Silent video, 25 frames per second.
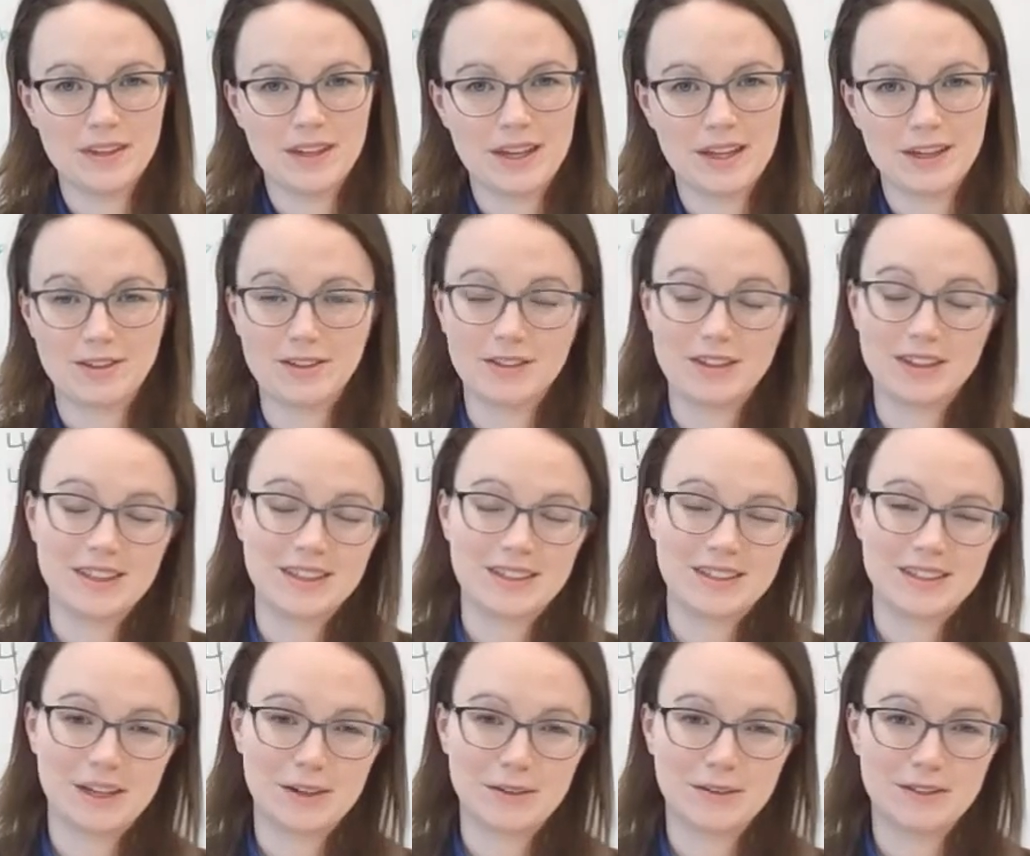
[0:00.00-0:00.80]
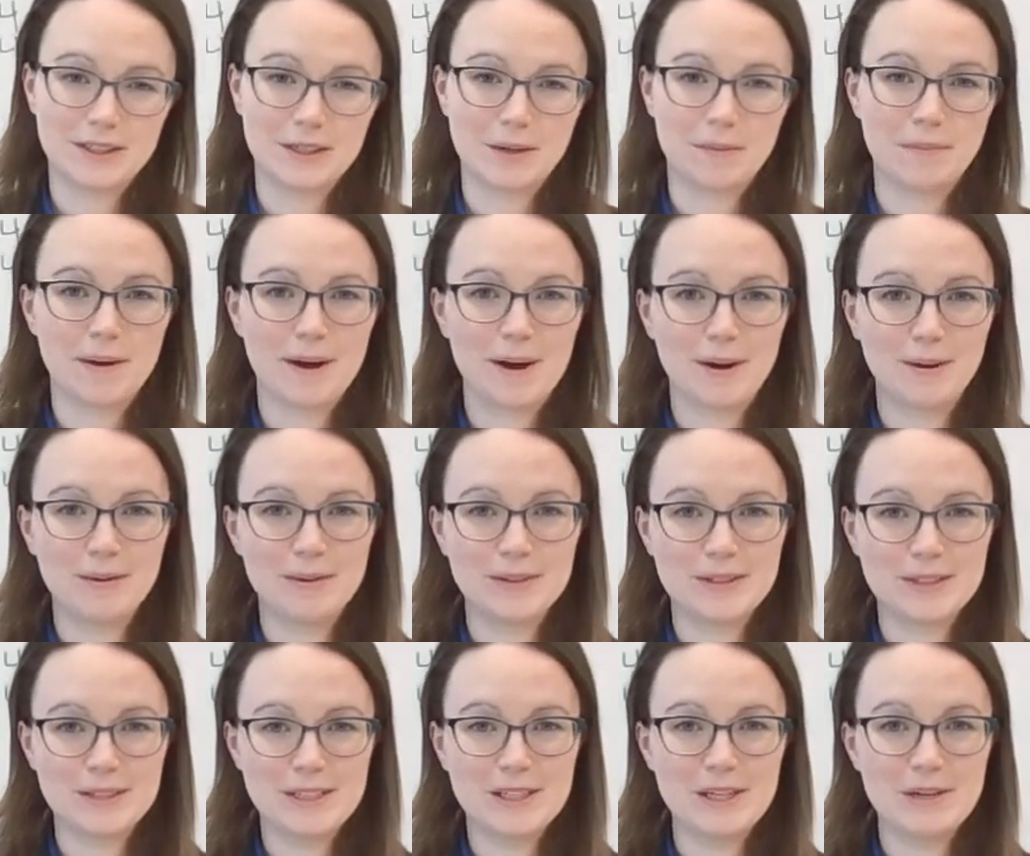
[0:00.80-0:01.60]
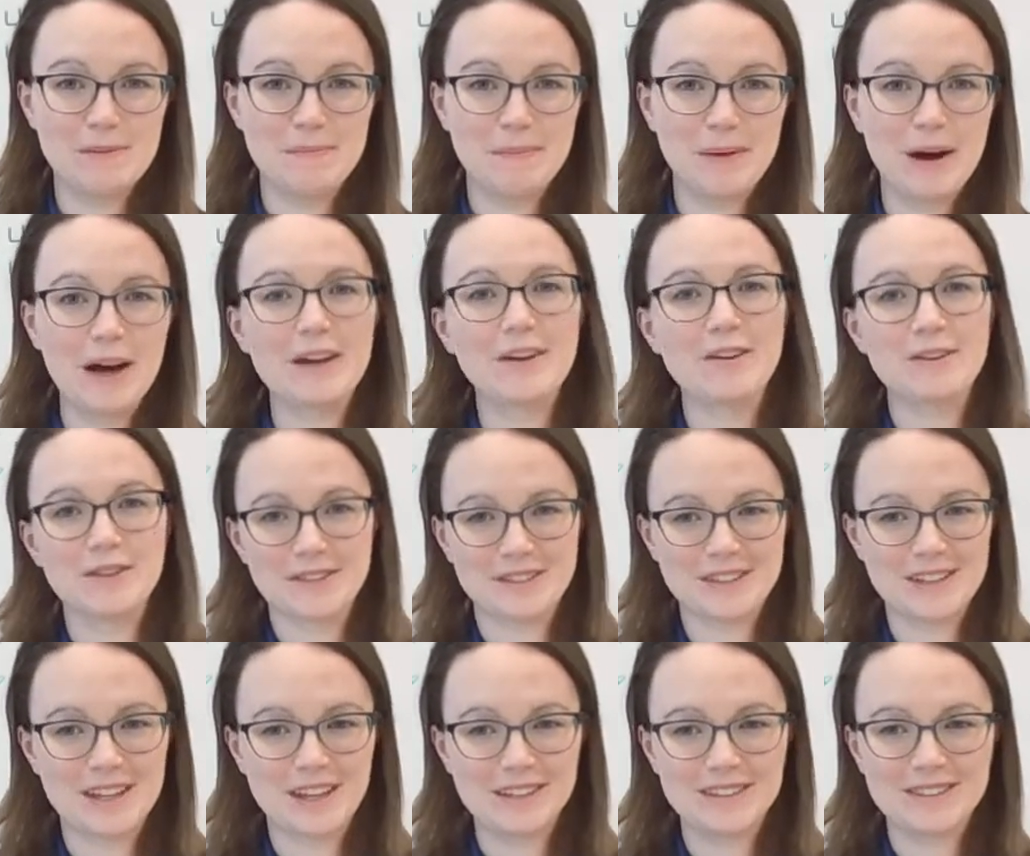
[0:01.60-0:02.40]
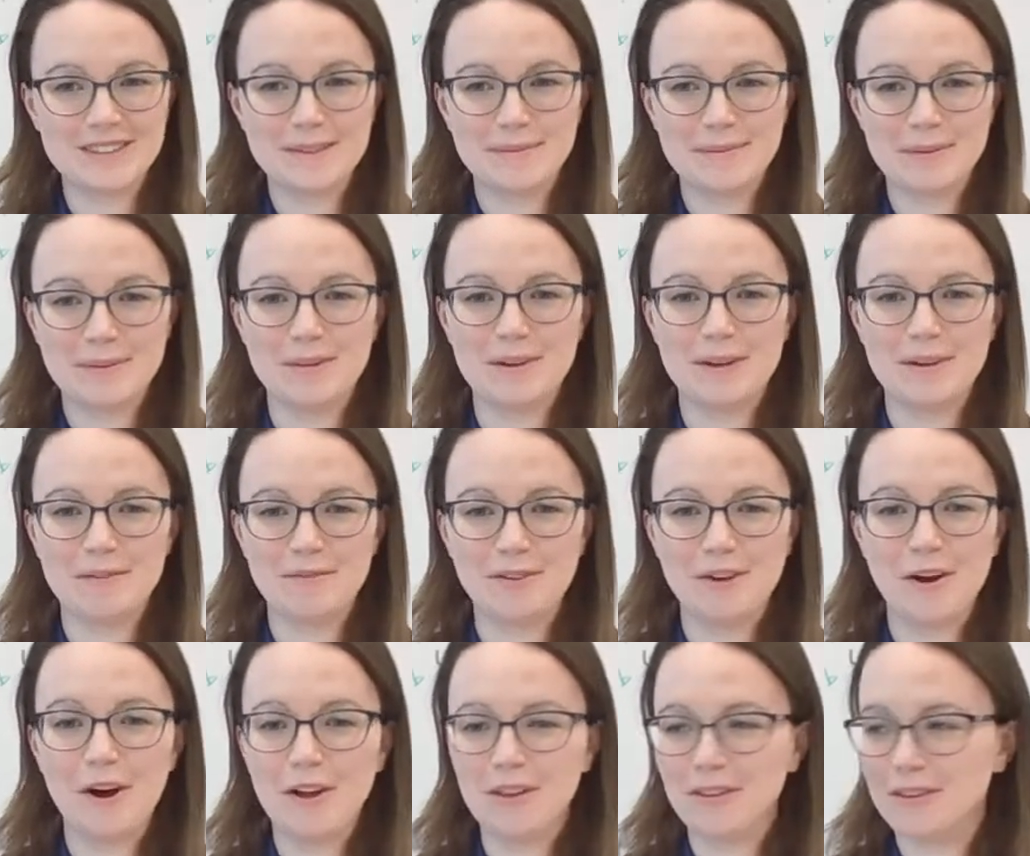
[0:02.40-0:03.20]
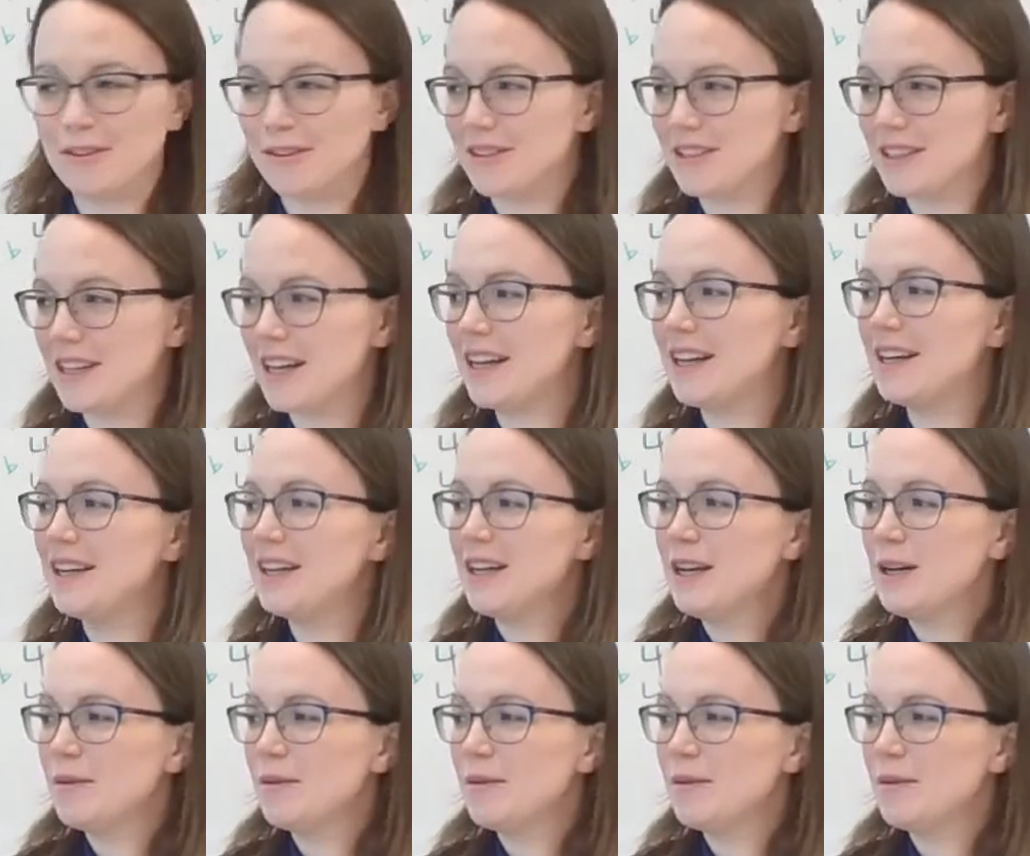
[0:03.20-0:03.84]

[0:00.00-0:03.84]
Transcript: Actually, this sounds like a backwards D minor scale, something we have not learned yet.